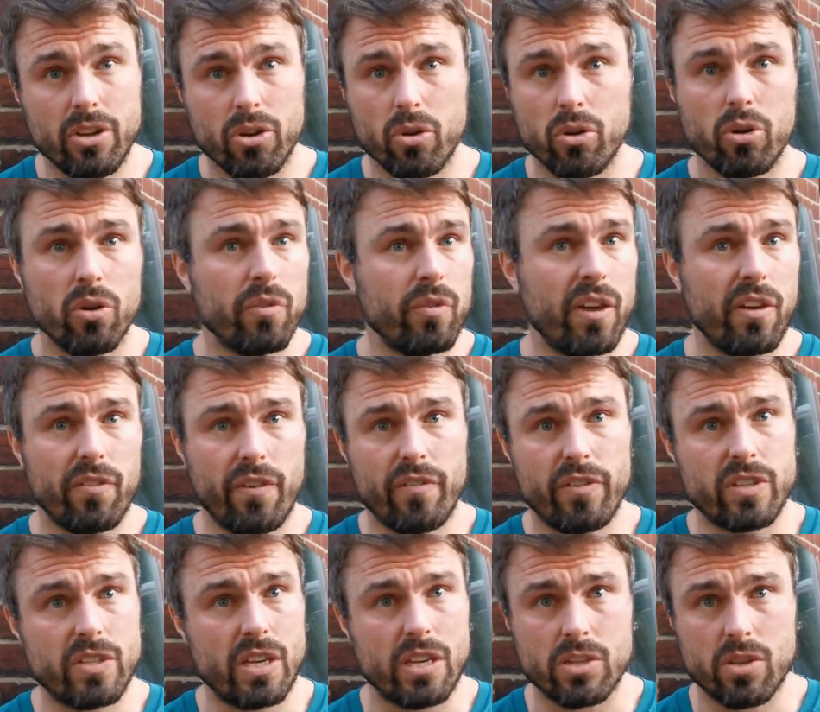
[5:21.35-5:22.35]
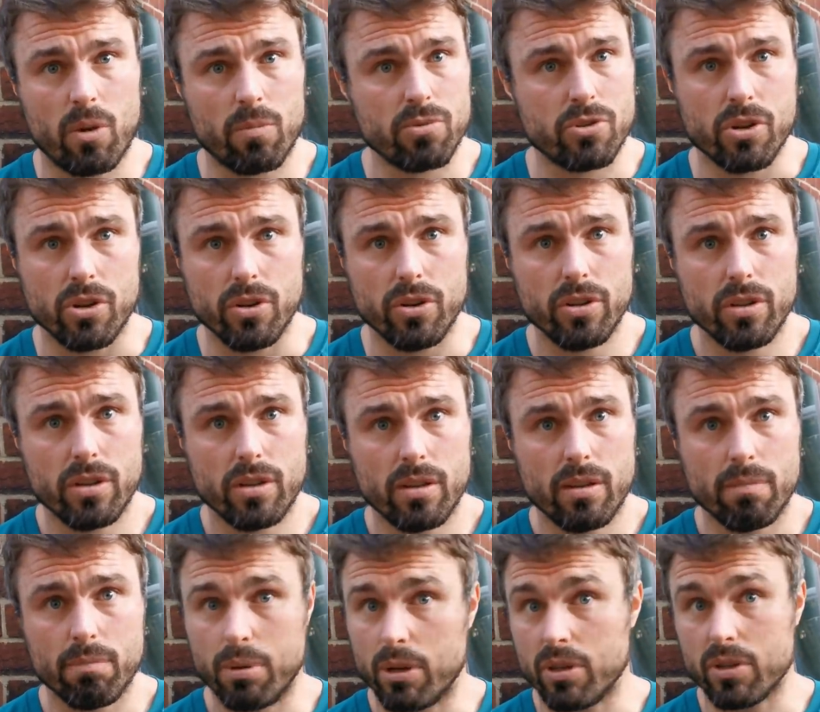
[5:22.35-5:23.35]
Don't go for your 5th or 6th option,
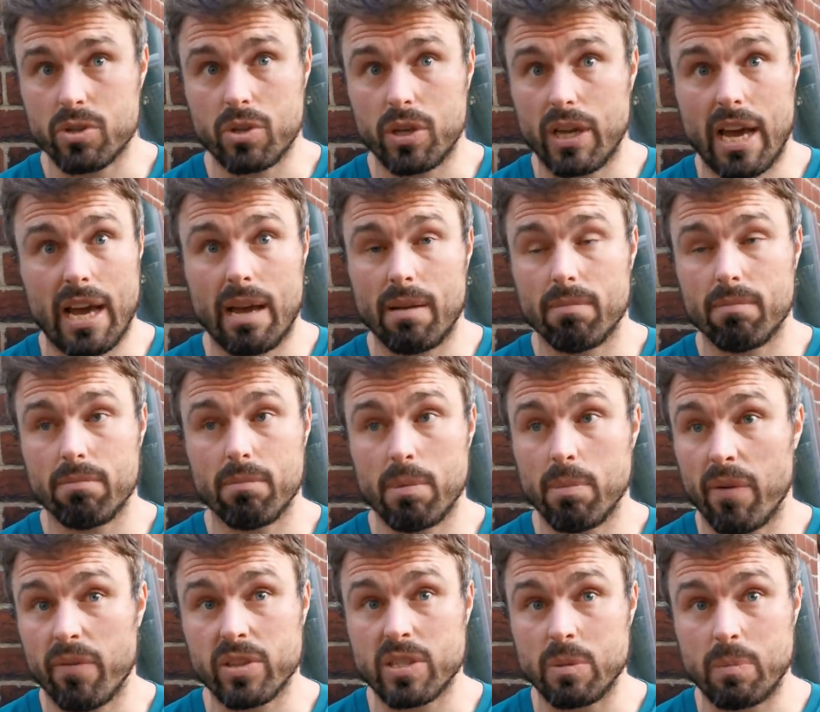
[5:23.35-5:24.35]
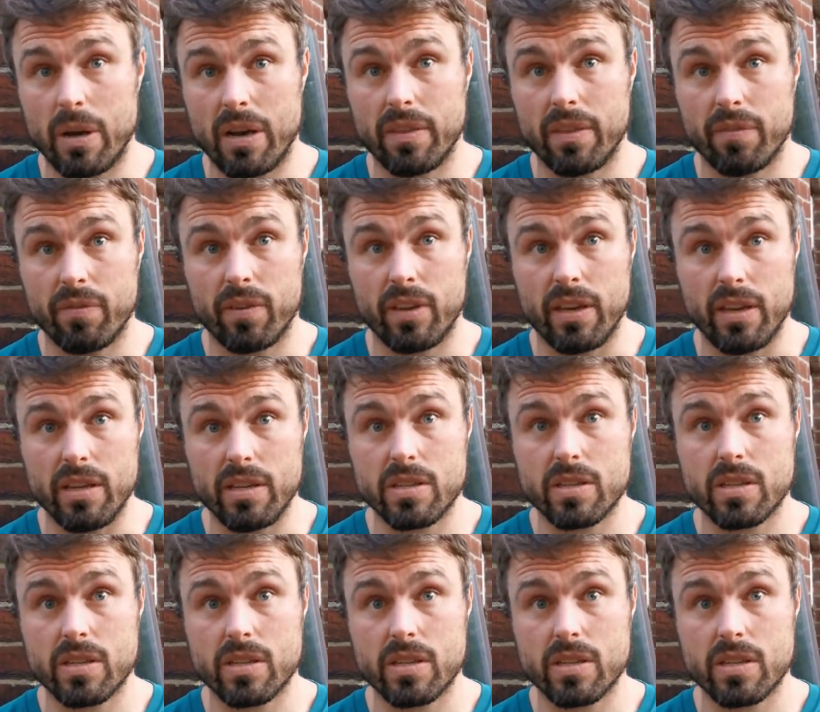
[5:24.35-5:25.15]
because you can't be bothered to pay the fees.